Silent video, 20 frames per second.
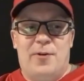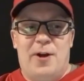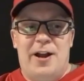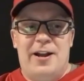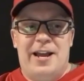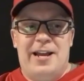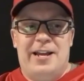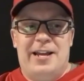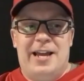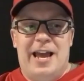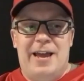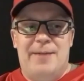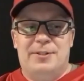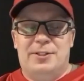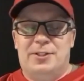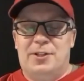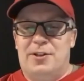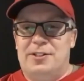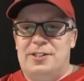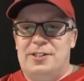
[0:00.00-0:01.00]
Friday game
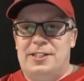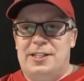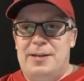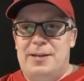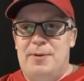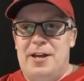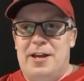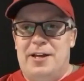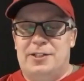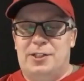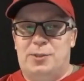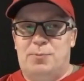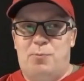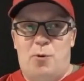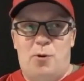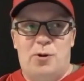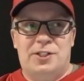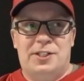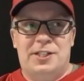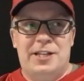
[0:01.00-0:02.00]
is on CBS
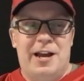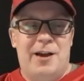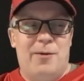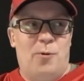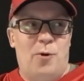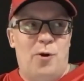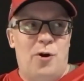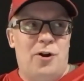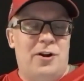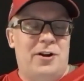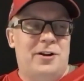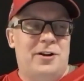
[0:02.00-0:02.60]
Sports Network.